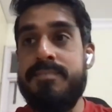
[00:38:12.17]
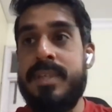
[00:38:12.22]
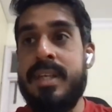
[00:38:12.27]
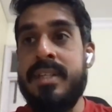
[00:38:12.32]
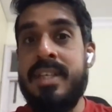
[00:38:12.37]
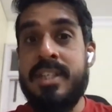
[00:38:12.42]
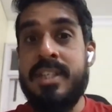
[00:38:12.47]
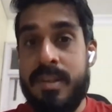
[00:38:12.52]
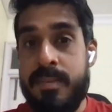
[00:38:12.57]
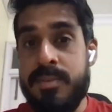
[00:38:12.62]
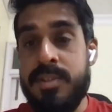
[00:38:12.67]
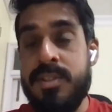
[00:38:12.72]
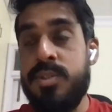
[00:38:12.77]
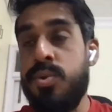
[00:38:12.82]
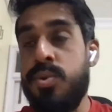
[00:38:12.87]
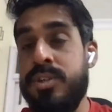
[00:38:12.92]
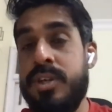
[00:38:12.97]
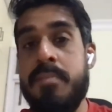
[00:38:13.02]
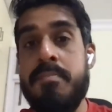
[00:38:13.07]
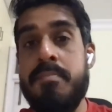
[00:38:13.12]
the systems,
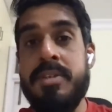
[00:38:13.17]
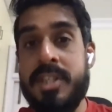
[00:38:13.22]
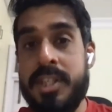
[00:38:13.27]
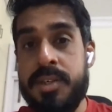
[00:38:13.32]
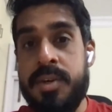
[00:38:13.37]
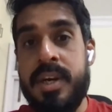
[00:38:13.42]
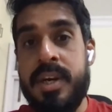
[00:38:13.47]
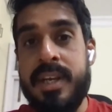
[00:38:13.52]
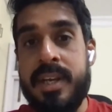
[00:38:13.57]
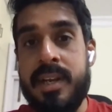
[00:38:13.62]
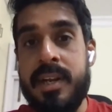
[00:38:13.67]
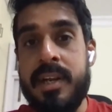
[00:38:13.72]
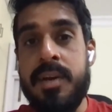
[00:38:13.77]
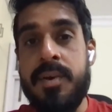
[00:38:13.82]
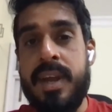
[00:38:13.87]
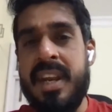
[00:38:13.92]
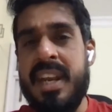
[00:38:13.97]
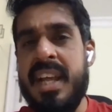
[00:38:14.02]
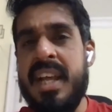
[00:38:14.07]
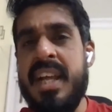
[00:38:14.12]
those are mission critical,
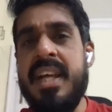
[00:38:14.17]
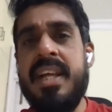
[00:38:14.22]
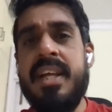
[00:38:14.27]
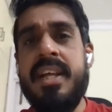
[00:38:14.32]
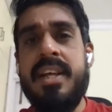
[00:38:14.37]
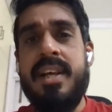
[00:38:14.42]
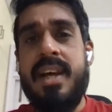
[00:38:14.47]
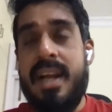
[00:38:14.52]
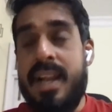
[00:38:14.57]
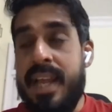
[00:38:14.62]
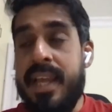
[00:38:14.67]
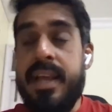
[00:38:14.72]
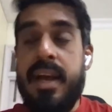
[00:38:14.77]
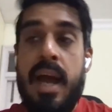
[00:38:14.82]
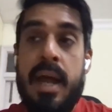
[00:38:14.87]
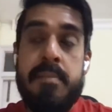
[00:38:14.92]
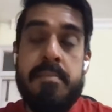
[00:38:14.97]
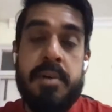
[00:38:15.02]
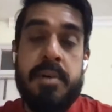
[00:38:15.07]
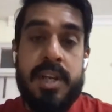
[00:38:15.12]
right?
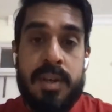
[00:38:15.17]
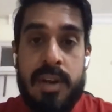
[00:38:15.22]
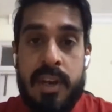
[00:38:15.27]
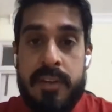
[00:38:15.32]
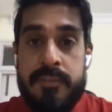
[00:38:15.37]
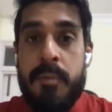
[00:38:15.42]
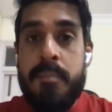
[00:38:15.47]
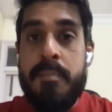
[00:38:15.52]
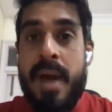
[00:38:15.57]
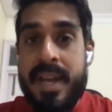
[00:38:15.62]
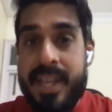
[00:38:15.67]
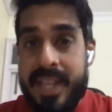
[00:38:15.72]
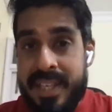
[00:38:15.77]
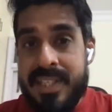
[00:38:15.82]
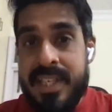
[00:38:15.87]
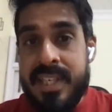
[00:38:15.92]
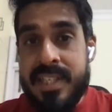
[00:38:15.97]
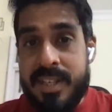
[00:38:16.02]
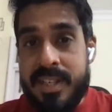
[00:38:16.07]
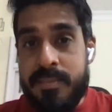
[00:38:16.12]
And particularly for banking
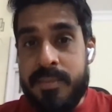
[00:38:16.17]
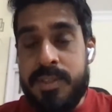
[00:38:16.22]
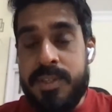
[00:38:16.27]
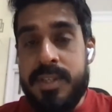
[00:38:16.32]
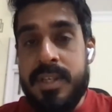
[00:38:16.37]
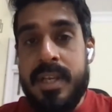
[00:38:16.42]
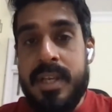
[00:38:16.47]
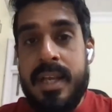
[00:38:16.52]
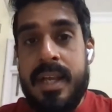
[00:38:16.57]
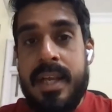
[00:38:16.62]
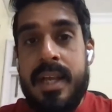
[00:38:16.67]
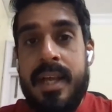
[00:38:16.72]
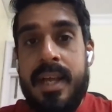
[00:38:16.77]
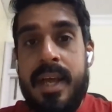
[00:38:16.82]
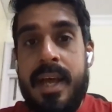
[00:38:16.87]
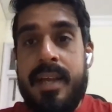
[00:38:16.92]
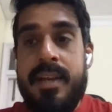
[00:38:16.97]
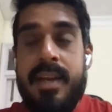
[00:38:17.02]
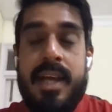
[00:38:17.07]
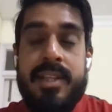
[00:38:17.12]
systems.
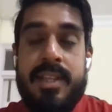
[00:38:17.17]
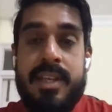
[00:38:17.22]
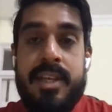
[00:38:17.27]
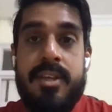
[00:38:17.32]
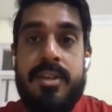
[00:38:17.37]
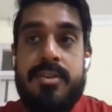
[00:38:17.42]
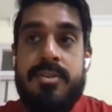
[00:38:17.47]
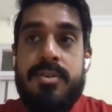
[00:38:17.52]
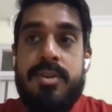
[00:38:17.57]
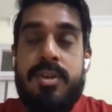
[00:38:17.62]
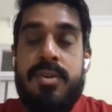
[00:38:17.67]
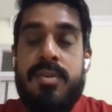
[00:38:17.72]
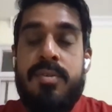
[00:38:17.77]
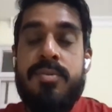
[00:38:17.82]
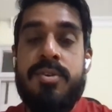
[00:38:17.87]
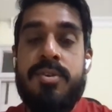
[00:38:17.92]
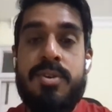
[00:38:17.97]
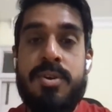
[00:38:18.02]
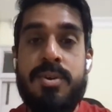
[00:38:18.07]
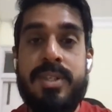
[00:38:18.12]
And I think so you
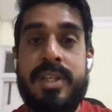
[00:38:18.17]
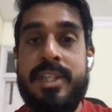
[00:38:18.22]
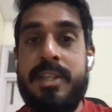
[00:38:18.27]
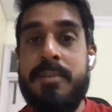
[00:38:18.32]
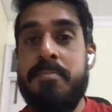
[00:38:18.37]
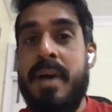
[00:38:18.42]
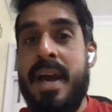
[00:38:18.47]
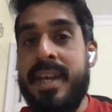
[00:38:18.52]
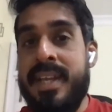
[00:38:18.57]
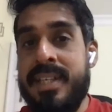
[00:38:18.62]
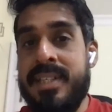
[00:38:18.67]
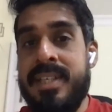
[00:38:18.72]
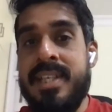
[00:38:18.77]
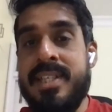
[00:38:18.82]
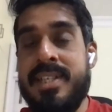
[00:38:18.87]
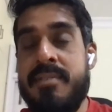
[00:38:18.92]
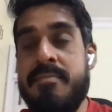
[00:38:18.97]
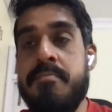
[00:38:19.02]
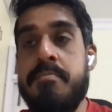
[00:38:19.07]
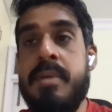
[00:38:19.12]
would know that the banking
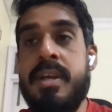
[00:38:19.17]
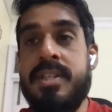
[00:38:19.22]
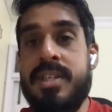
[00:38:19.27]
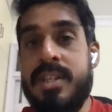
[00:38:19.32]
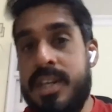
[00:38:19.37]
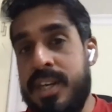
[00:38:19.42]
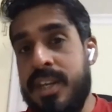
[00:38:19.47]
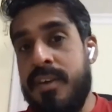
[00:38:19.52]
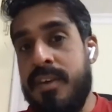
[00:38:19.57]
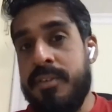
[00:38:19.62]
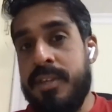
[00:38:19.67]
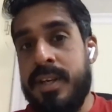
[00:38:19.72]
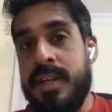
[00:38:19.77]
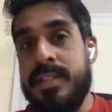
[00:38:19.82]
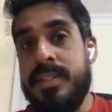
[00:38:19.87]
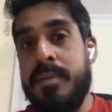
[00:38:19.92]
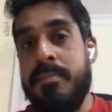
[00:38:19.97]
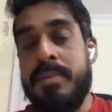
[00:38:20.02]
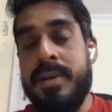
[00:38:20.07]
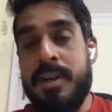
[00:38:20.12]
system, majority of
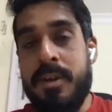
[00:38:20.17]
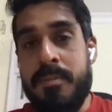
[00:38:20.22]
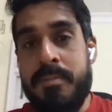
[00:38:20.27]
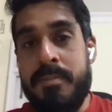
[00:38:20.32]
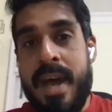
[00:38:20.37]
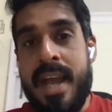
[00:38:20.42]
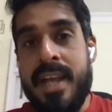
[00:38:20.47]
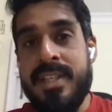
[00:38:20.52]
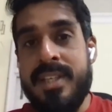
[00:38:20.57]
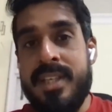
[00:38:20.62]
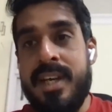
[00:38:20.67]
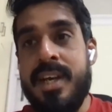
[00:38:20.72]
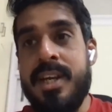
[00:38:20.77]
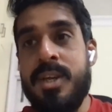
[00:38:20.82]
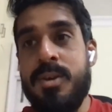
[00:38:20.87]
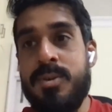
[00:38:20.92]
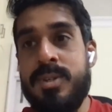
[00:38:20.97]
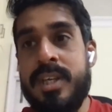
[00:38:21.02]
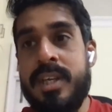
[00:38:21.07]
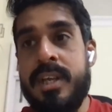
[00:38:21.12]
the bigger banks, they are
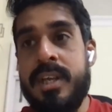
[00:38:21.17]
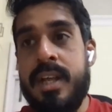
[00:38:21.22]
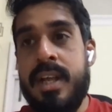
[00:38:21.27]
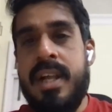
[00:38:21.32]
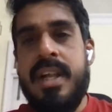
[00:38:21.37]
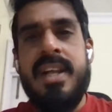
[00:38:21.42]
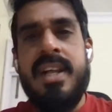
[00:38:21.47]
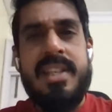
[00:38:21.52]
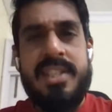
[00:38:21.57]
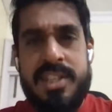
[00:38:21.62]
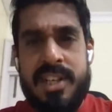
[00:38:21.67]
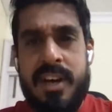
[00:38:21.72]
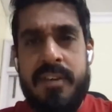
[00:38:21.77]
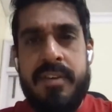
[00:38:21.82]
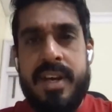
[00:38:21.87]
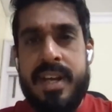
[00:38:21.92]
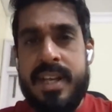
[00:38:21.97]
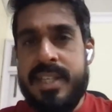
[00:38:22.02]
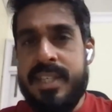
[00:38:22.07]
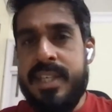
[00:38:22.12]
using
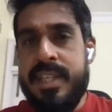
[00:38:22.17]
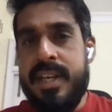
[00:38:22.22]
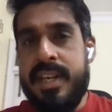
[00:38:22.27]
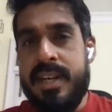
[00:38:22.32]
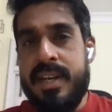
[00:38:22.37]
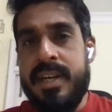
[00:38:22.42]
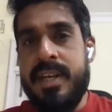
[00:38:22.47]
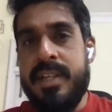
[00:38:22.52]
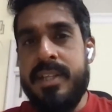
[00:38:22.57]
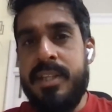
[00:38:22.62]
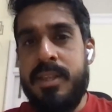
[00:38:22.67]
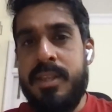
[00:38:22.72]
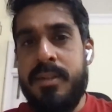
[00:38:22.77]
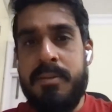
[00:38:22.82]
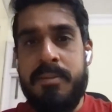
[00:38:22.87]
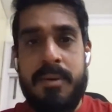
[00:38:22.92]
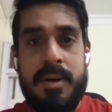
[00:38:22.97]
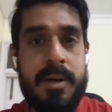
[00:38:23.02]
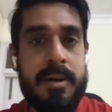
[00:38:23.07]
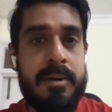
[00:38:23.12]
Java as their
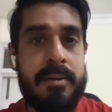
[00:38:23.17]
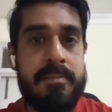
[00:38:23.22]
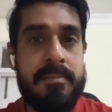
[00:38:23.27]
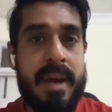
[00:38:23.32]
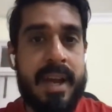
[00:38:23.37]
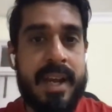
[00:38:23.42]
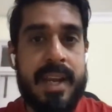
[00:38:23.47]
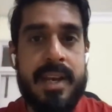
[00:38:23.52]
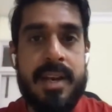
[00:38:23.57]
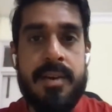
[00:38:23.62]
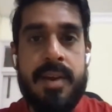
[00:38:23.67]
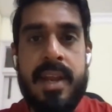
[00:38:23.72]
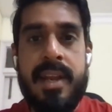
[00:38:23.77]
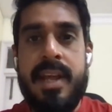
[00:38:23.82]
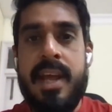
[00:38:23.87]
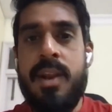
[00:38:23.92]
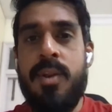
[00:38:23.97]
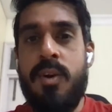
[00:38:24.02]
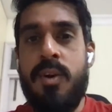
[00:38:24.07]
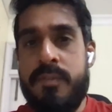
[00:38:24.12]
backend, right?
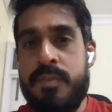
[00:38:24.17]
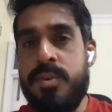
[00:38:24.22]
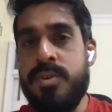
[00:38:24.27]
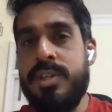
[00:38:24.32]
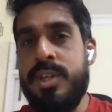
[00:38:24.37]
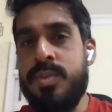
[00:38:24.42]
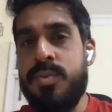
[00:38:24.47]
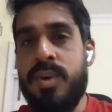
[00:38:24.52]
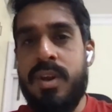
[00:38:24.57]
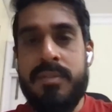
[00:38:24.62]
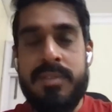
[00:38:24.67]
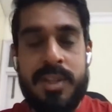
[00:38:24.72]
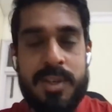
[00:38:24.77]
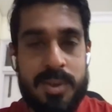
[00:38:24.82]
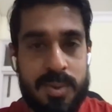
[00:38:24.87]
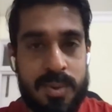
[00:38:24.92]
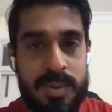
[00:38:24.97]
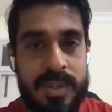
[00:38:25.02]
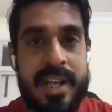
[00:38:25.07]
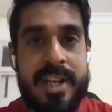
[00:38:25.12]
And Log4j is one of the
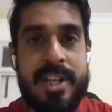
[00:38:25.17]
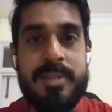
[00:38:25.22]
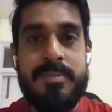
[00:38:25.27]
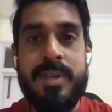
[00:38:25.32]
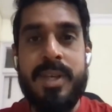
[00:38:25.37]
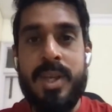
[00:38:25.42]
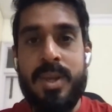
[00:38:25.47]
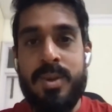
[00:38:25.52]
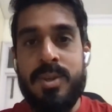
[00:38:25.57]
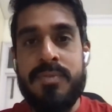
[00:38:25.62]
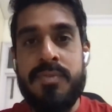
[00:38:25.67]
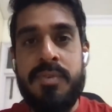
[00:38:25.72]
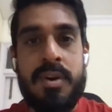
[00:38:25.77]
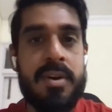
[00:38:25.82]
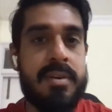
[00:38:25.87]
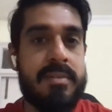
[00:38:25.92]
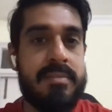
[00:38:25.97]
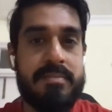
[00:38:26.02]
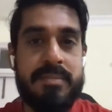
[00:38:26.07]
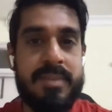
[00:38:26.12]
tools that is being used
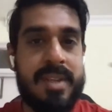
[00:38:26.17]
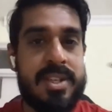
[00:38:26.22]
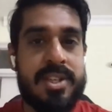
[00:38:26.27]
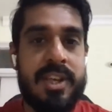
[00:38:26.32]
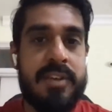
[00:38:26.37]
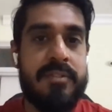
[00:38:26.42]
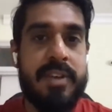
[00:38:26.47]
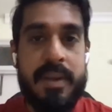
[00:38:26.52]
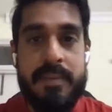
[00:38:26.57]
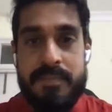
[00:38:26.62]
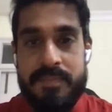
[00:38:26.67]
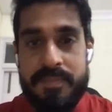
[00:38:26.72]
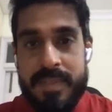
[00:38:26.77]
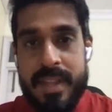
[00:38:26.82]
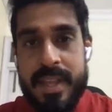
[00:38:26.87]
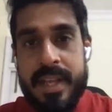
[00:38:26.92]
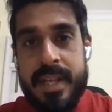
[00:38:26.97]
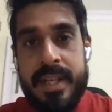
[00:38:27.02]
for JVM